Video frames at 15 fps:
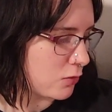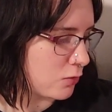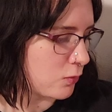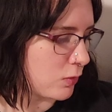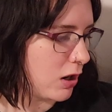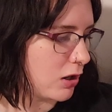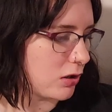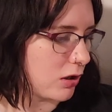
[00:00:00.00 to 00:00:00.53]

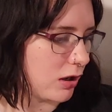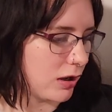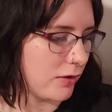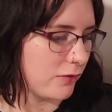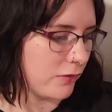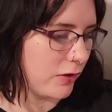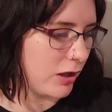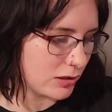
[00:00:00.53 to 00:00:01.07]
Rogoff.
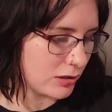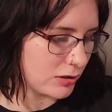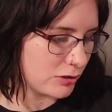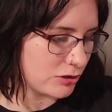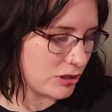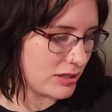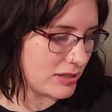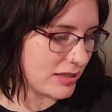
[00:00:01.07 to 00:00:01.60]

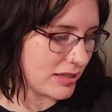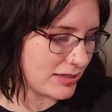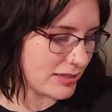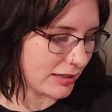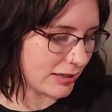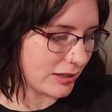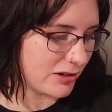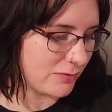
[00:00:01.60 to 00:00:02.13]
She's the
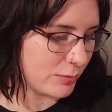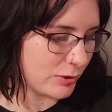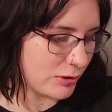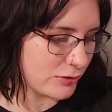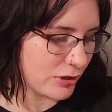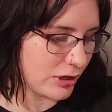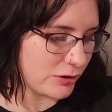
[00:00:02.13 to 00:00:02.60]
executive producer